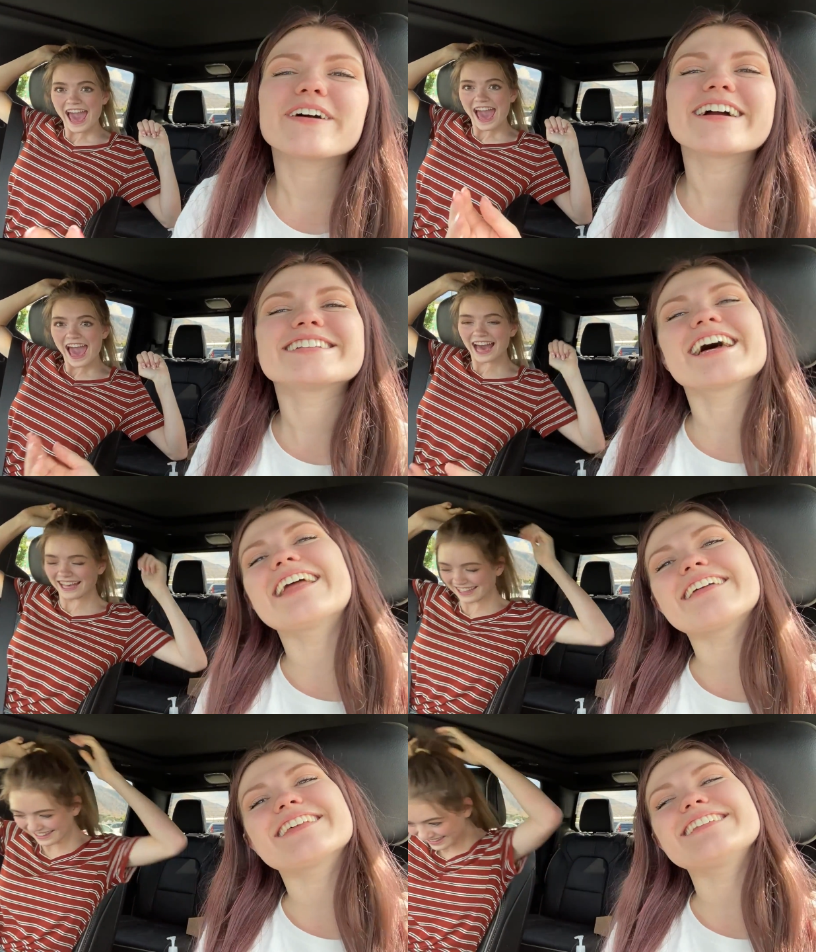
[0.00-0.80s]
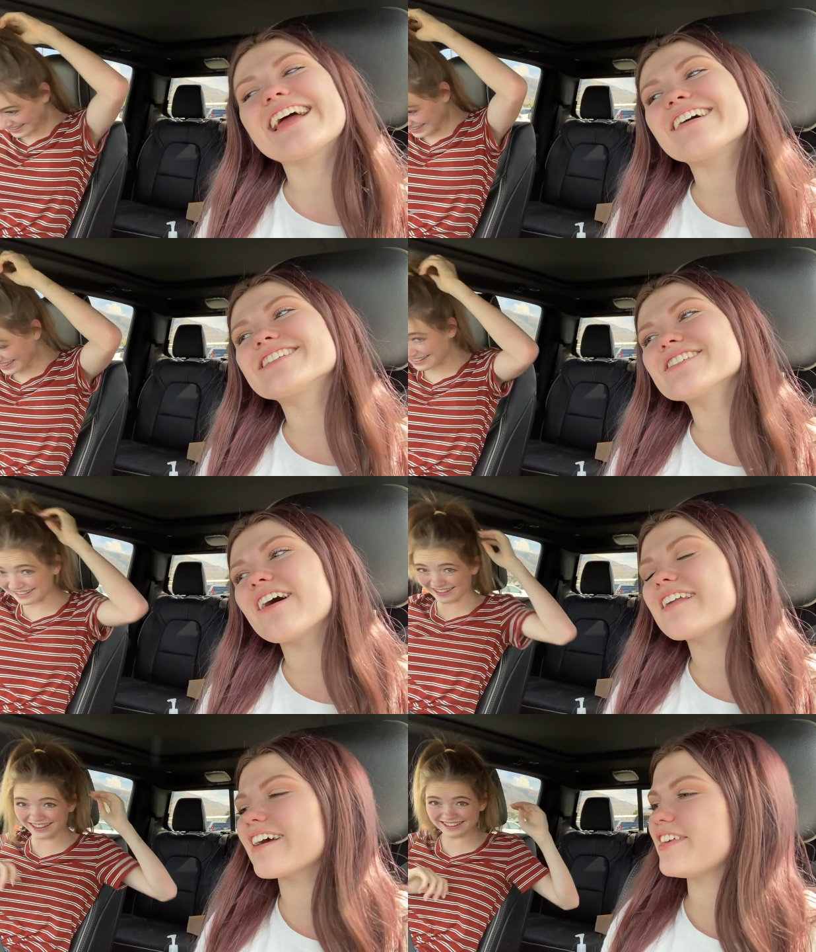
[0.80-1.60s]
Speaker 1: we're done at the nail
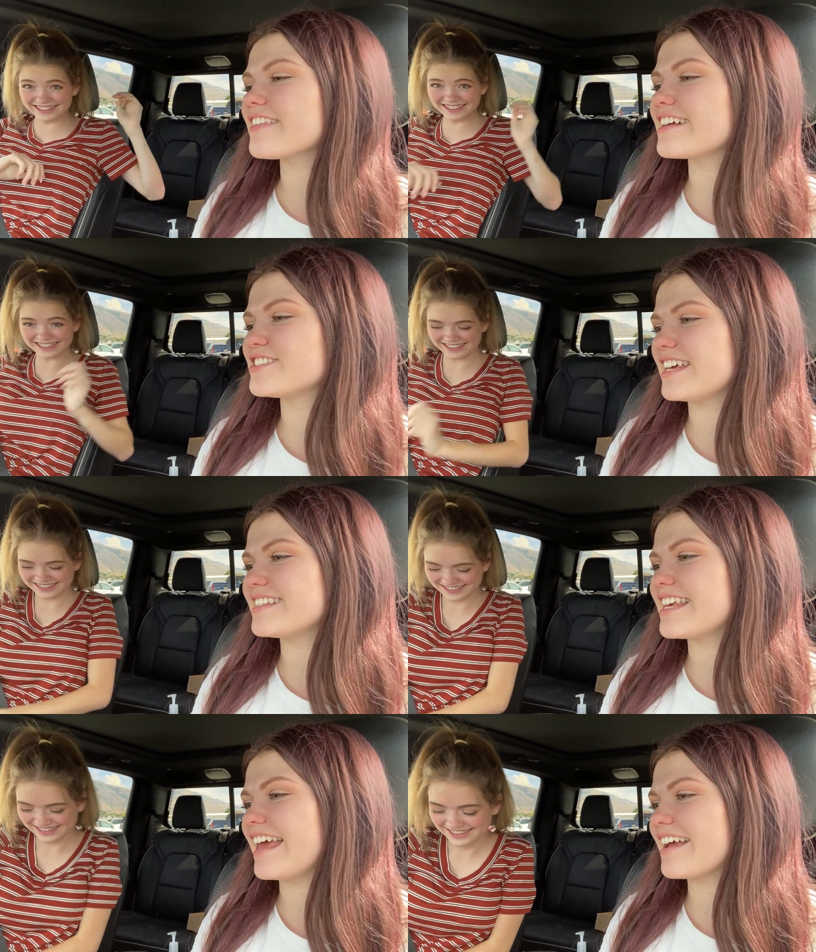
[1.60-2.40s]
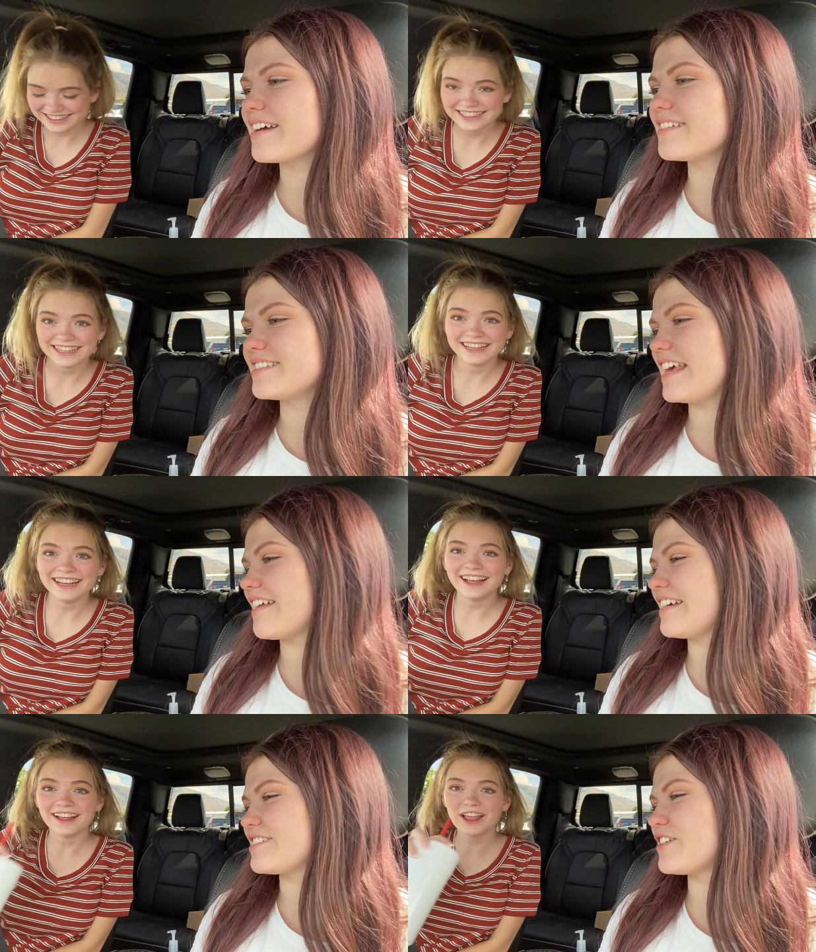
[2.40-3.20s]
salon. I think that did take take
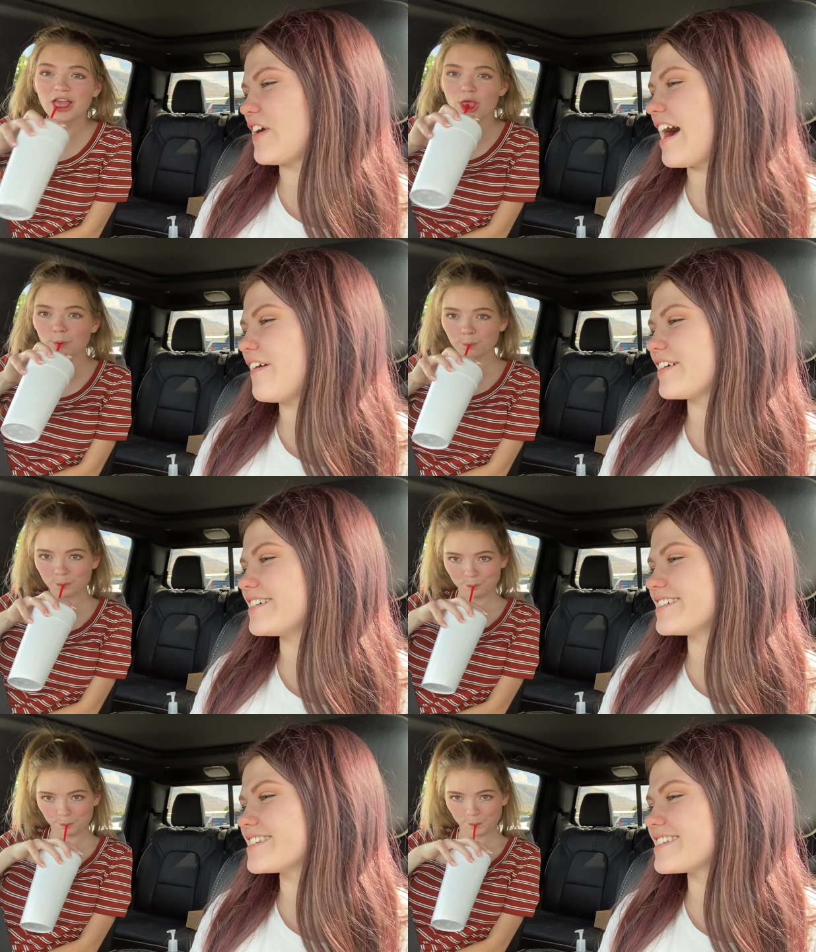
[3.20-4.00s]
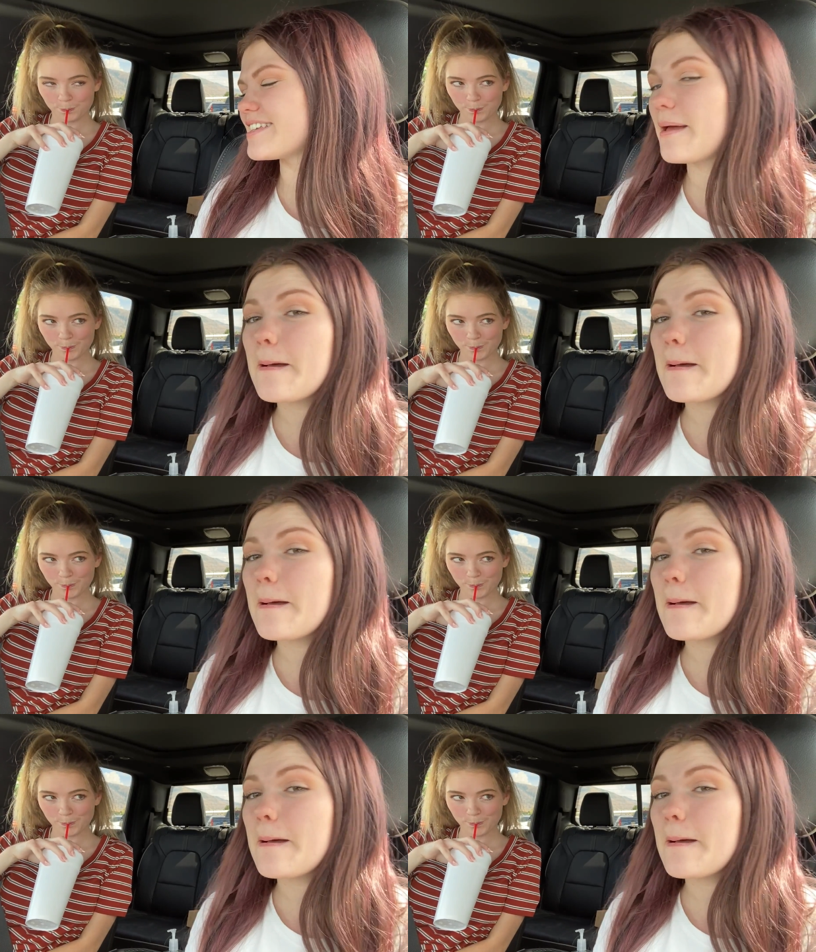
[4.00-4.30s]
like two hours.